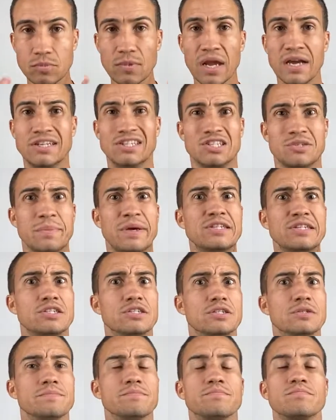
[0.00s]
I just
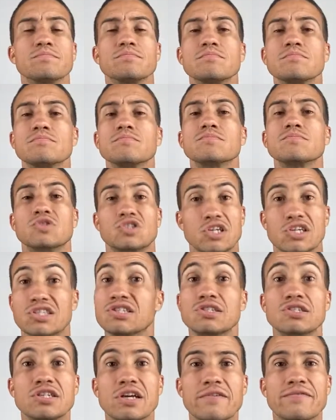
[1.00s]
mentioned him,
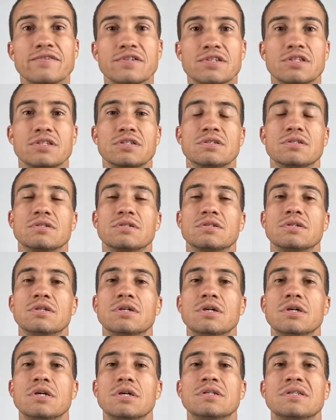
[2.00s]
Justin Jefferson.
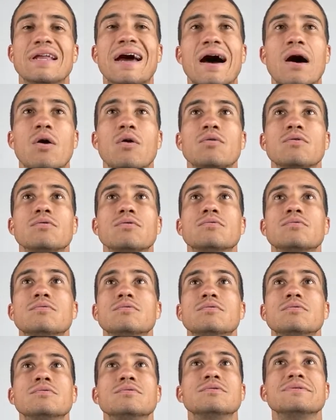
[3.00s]
Now,
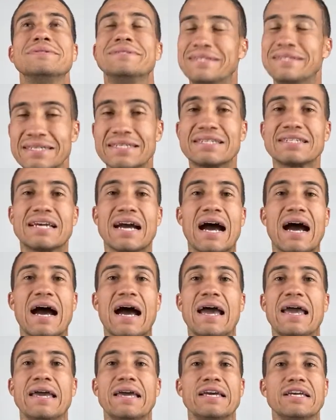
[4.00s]
this
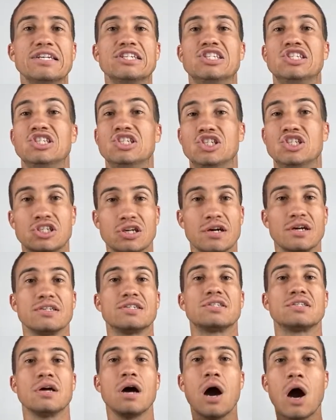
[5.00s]
guy is
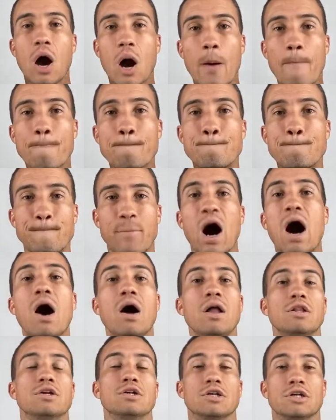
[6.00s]
just a
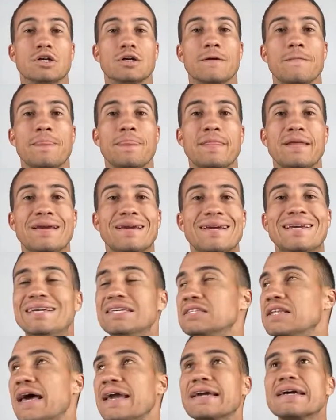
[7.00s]
baller.
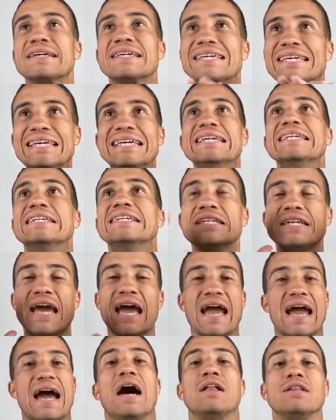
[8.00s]
He's like a Keenan
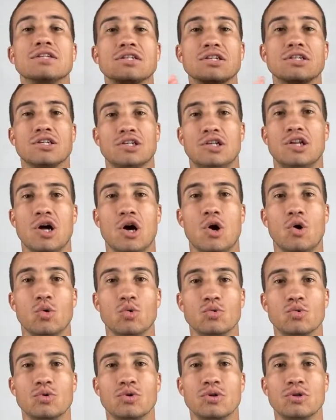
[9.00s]
Allen
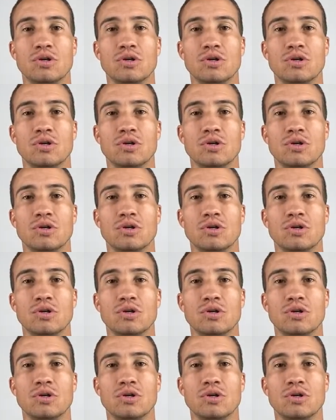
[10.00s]
clone.